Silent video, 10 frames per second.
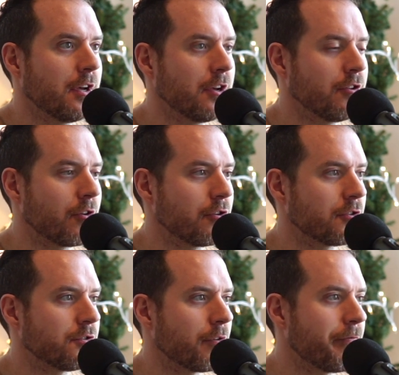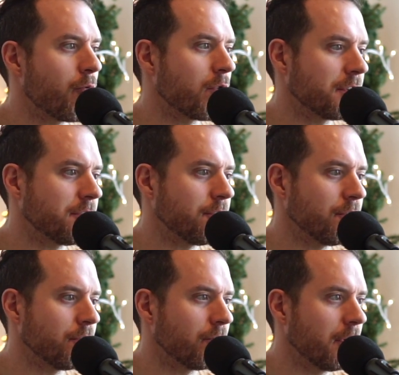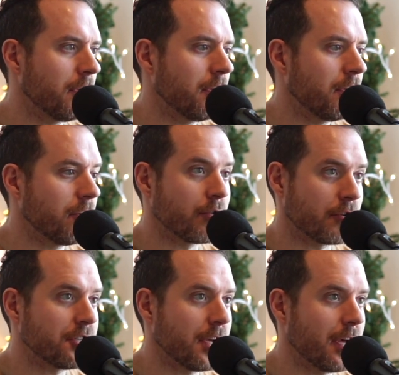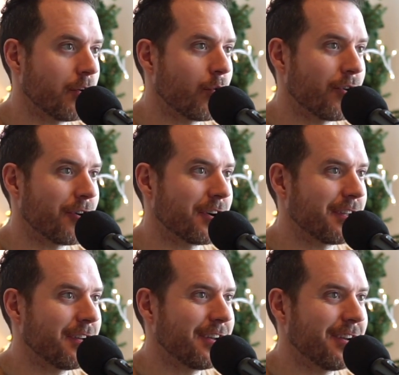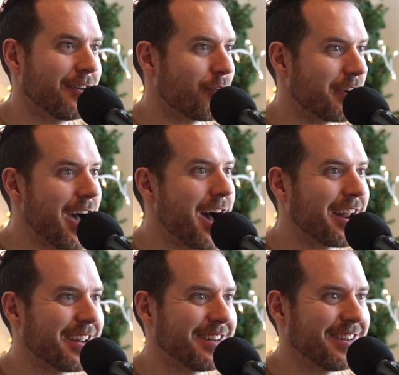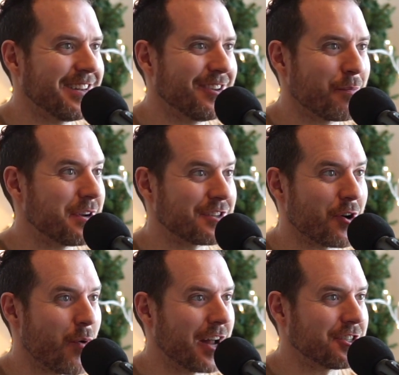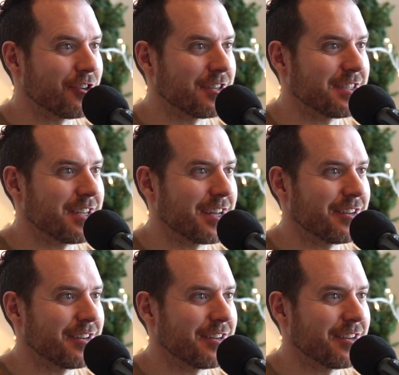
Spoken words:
you're sort of forced to know your shit or not, and nobody's going to watch it or see it,